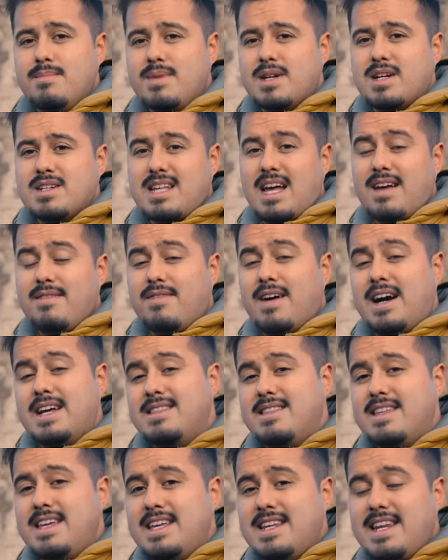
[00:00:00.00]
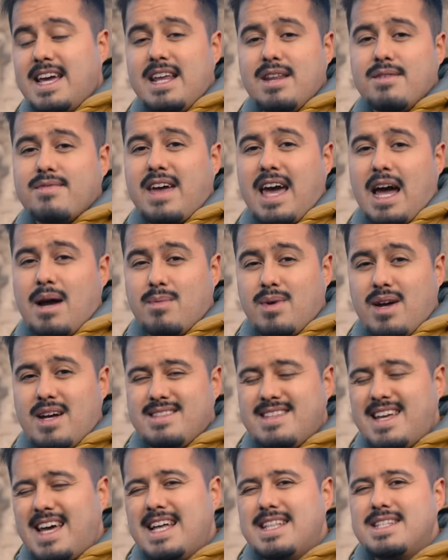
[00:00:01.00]
because I find the native camera
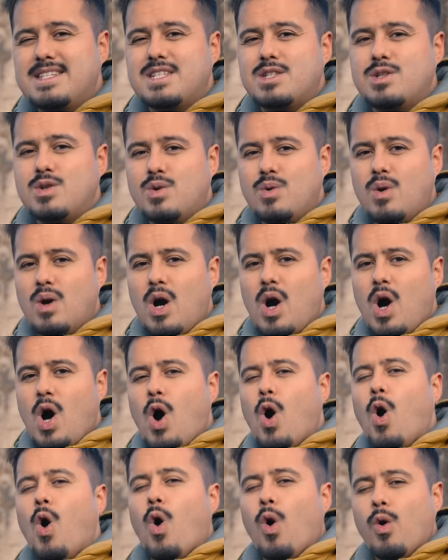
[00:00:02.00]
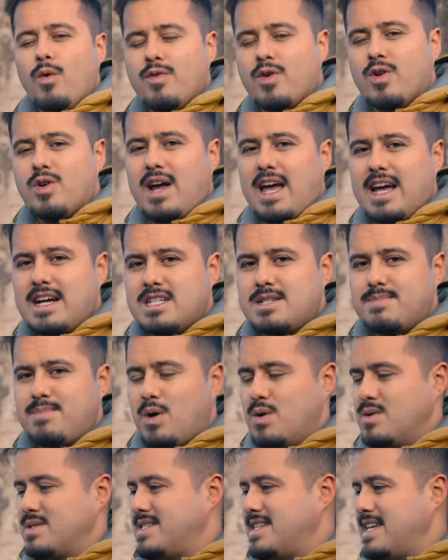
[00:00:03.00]
tends to
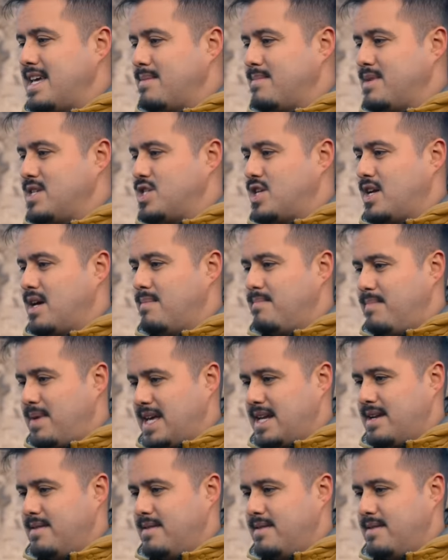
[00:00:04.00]
overexpose the image a bit.